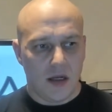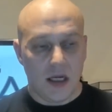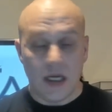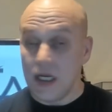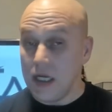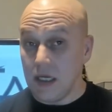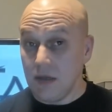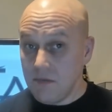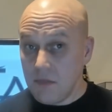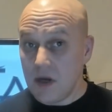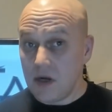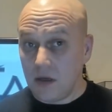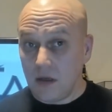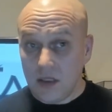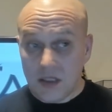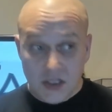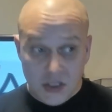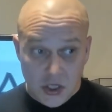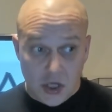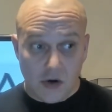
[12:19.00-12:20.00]
in metal
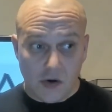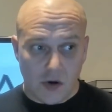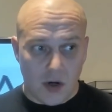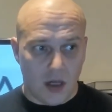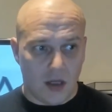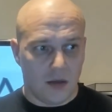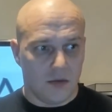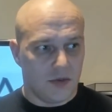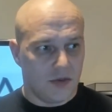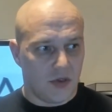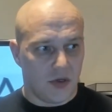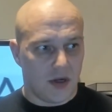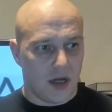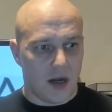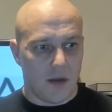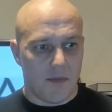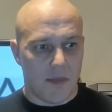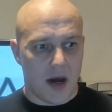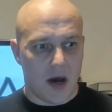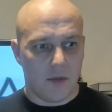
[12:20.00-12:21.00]
in general, talking
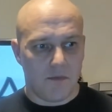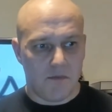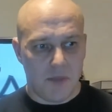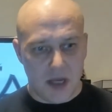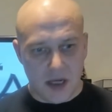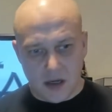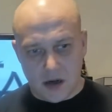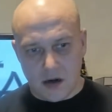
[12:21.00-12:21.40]
about big